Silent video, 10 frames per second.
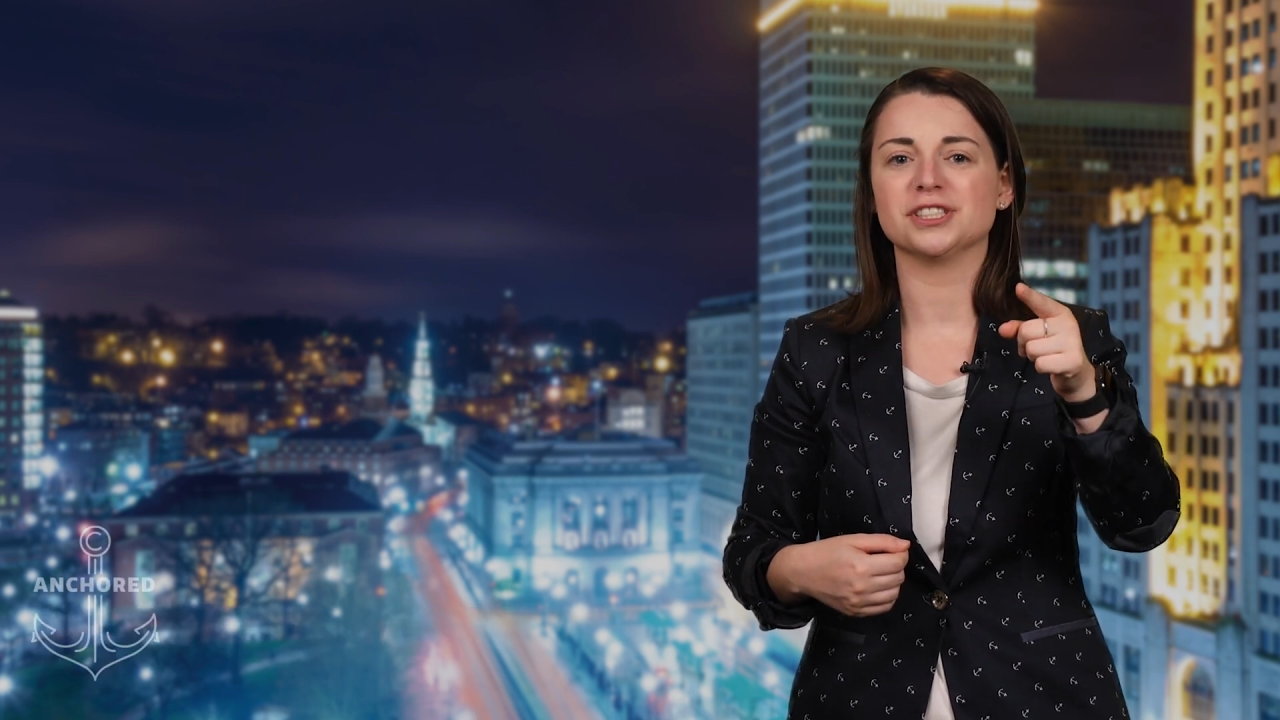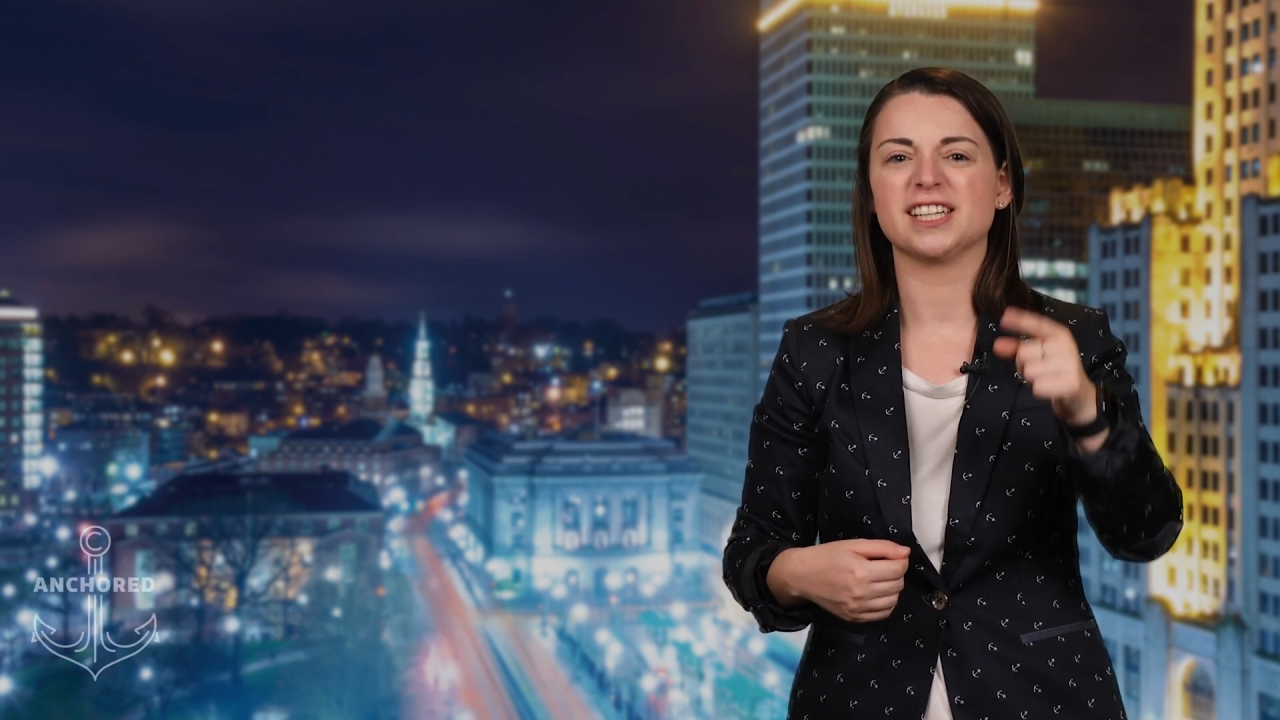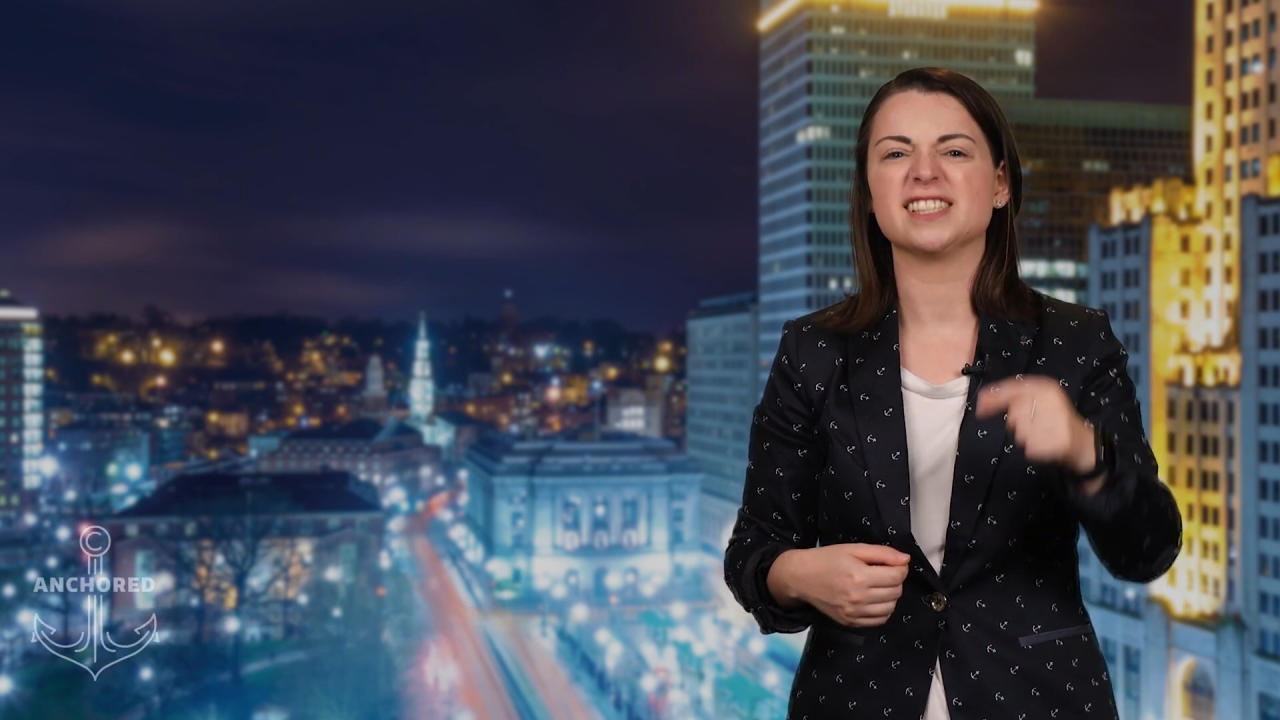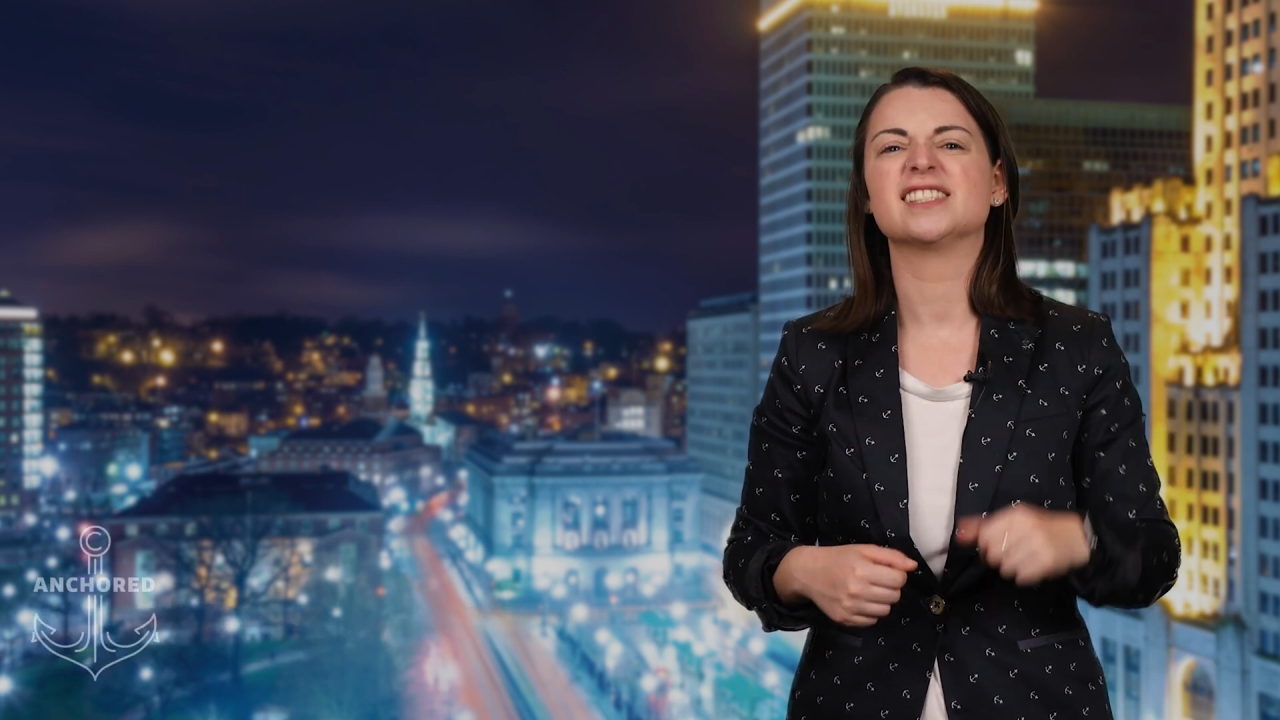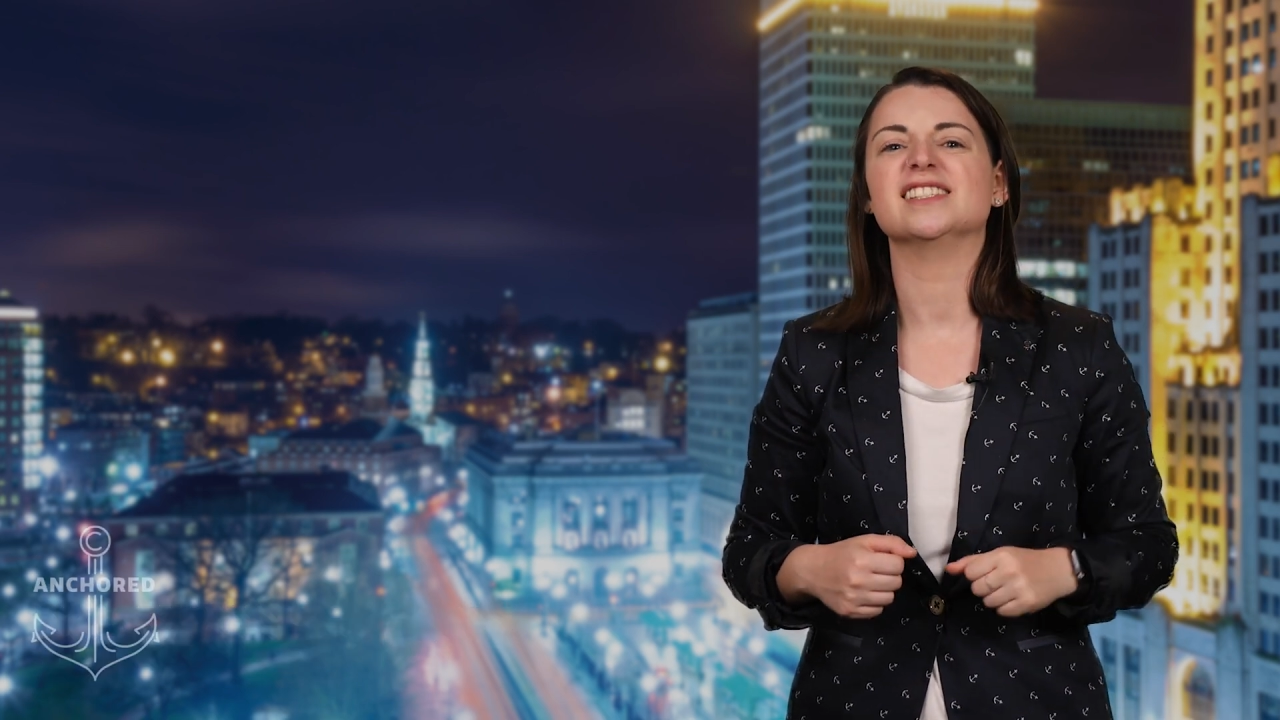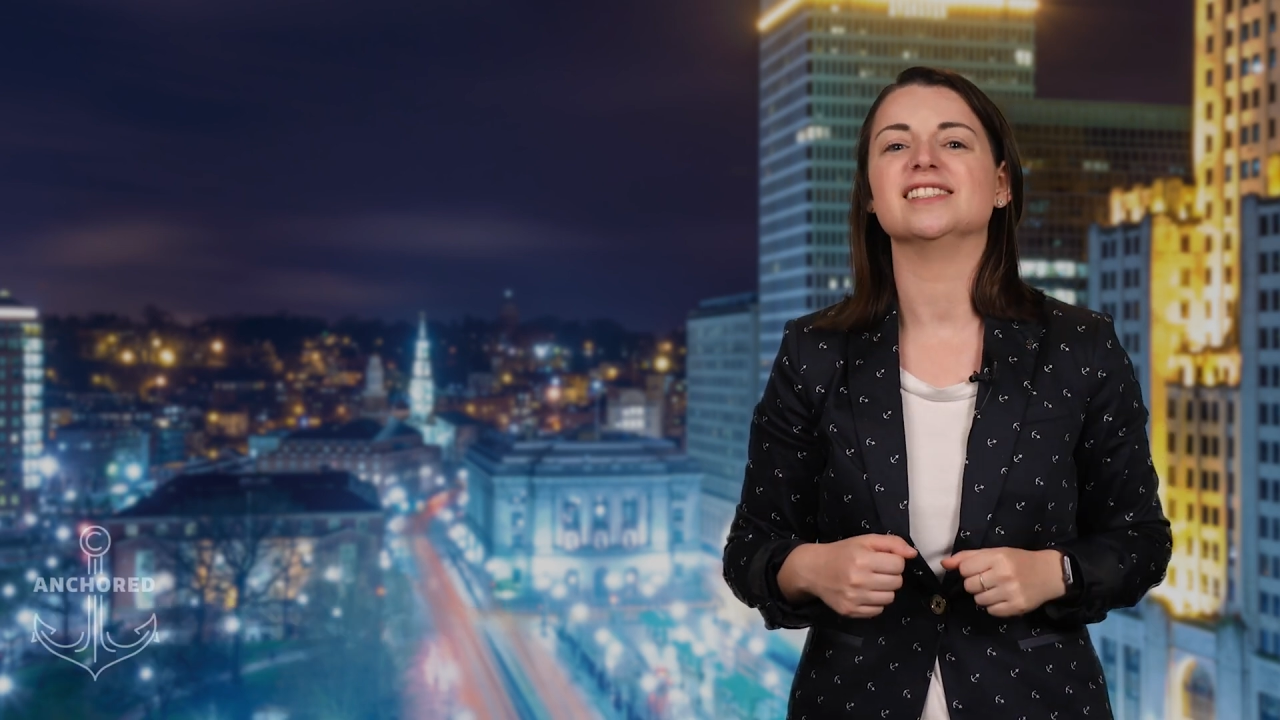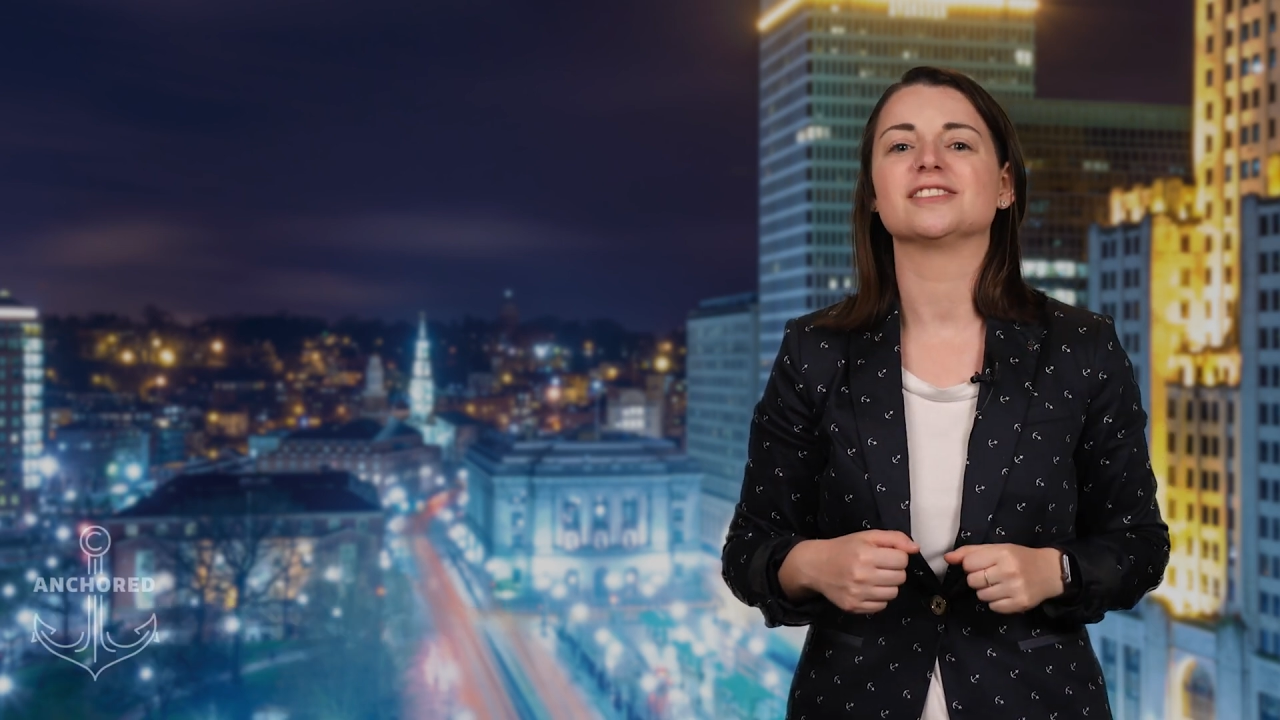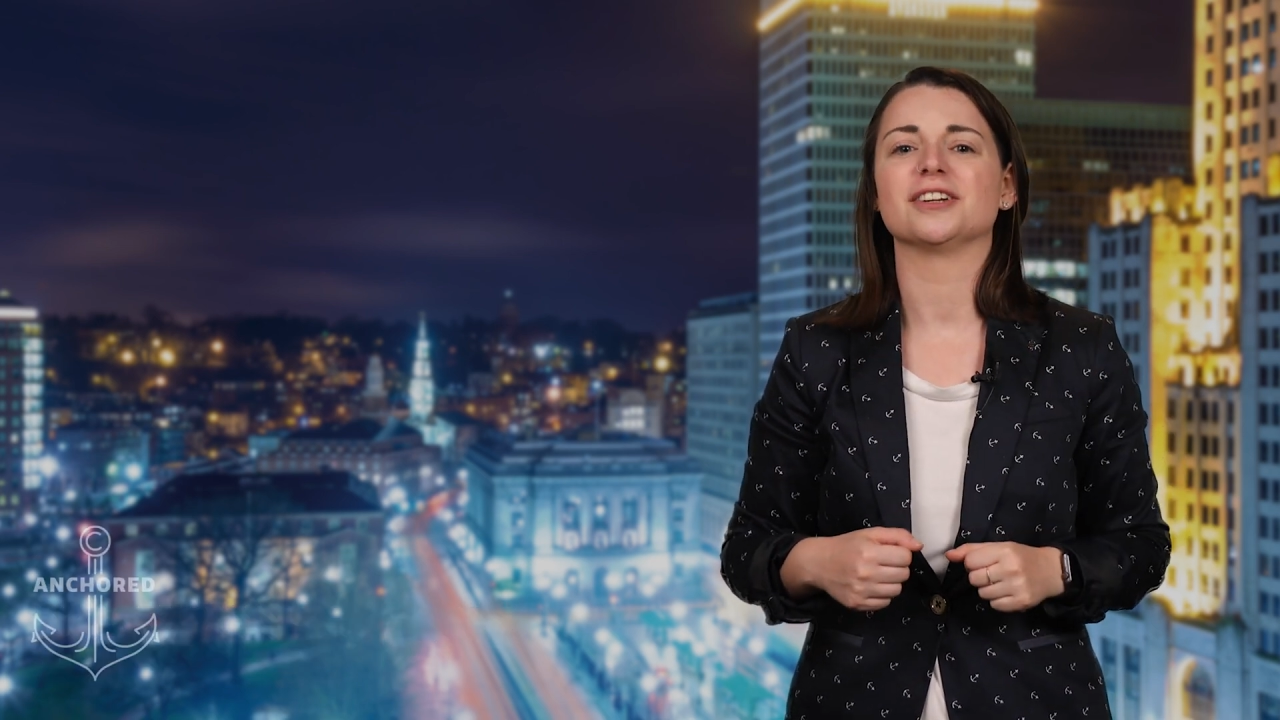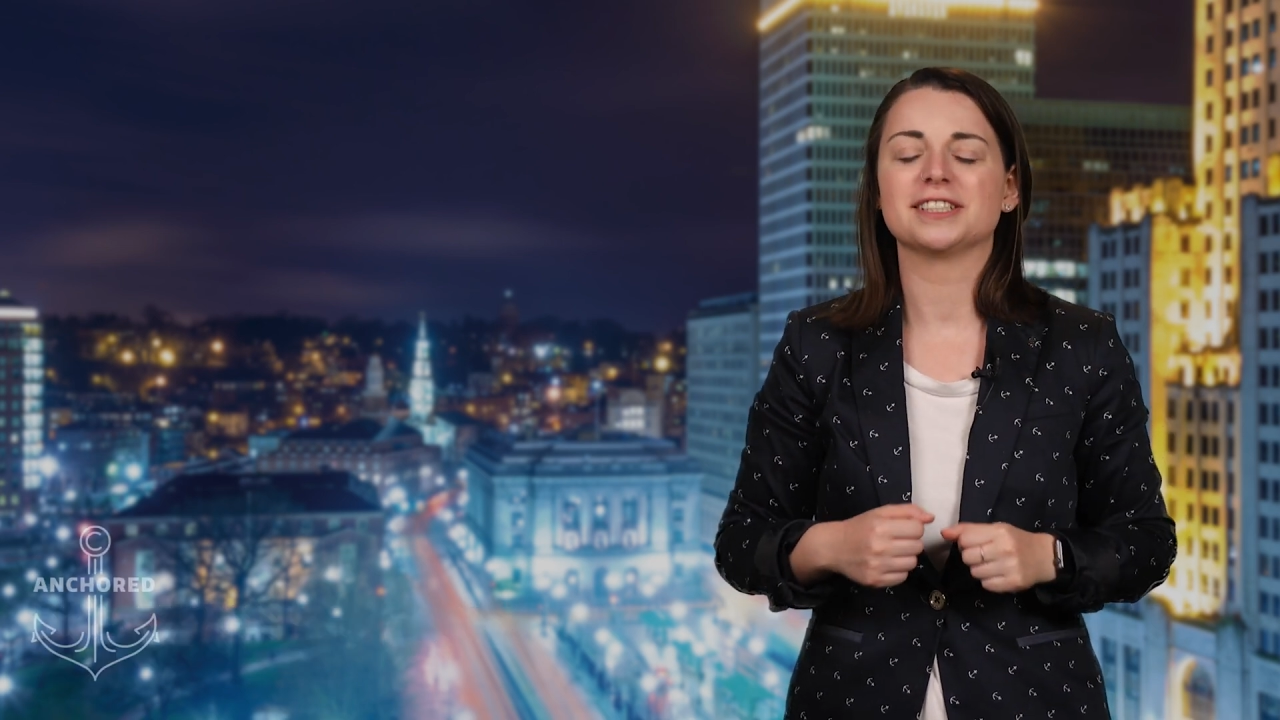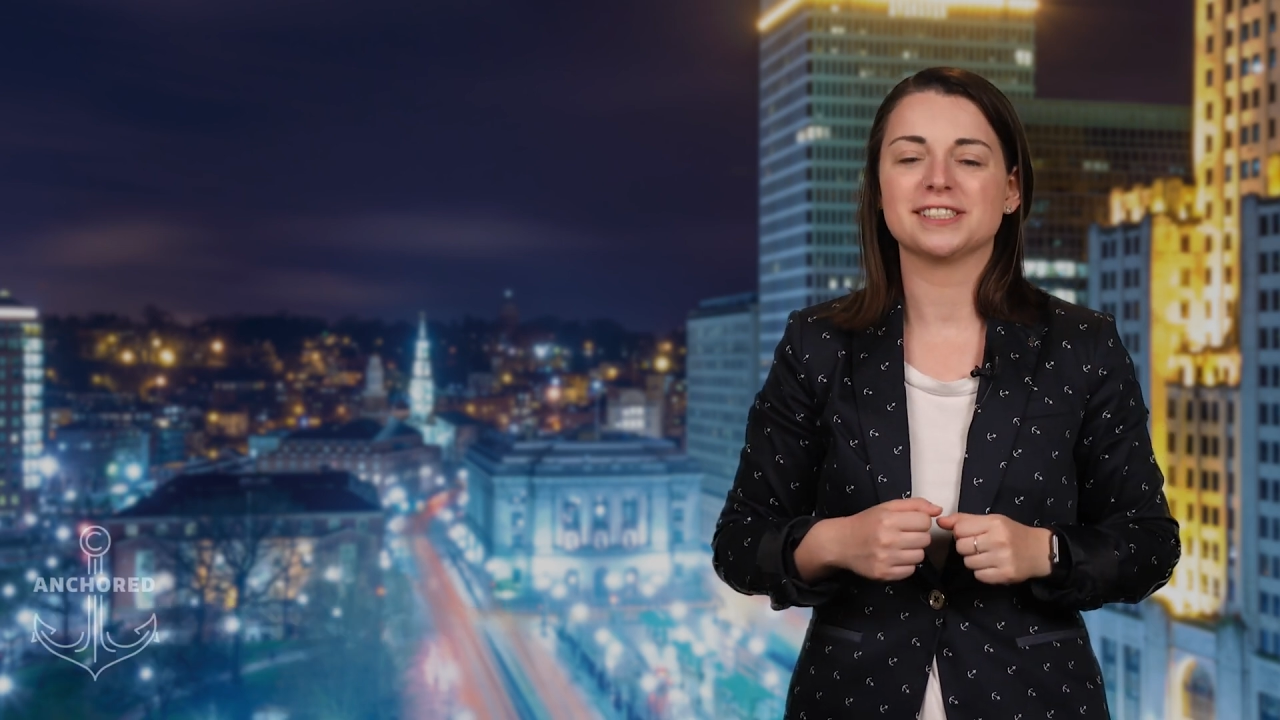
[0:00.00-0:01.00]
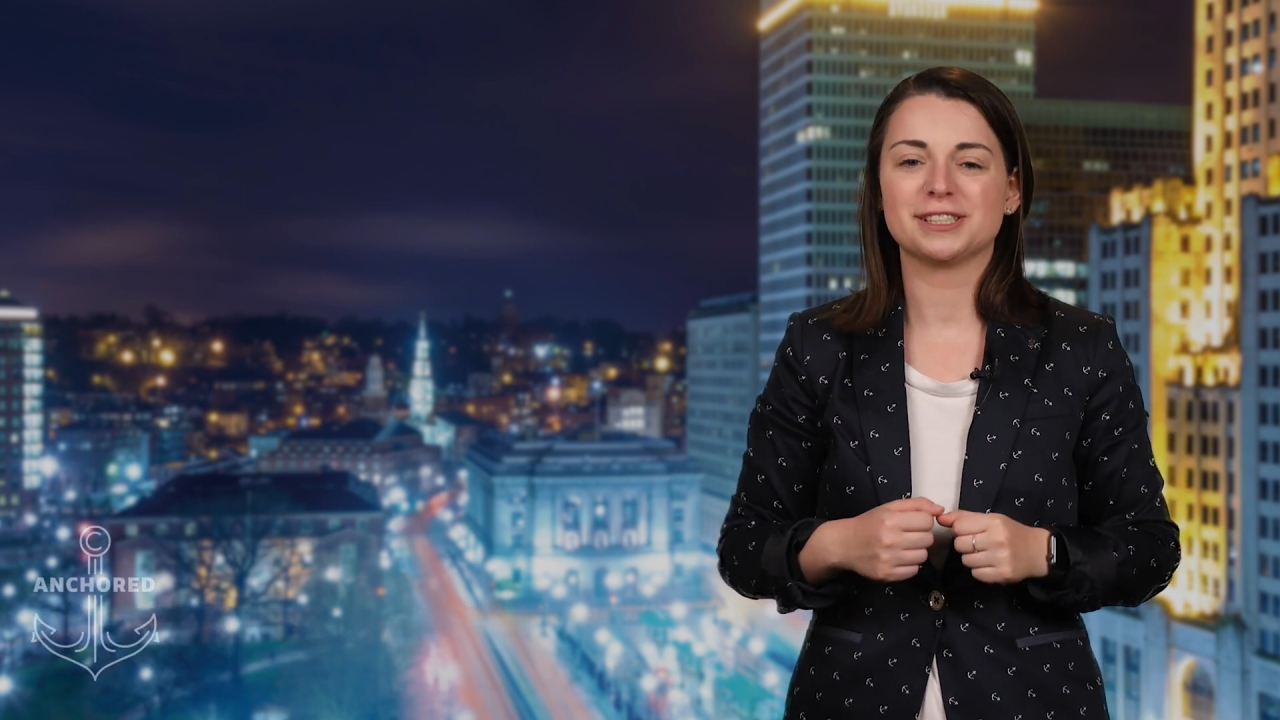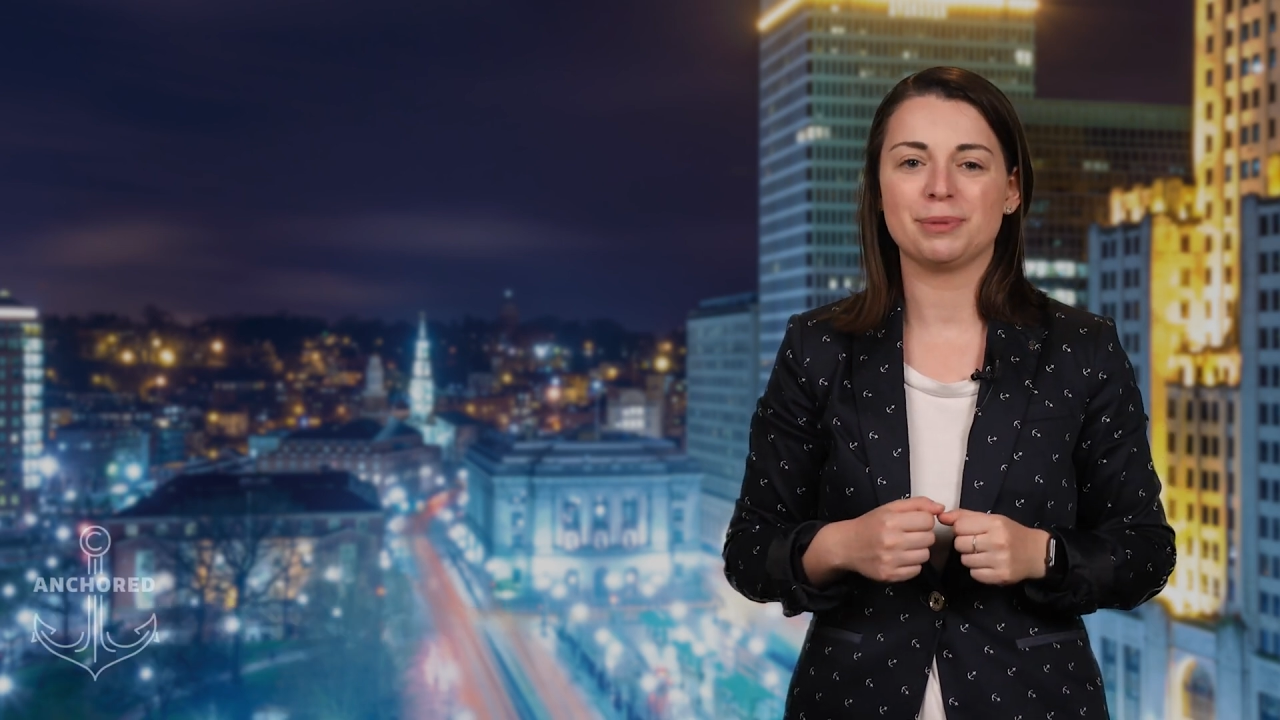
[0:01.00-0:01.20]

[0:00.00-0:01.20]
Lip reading: State's sea-saltiest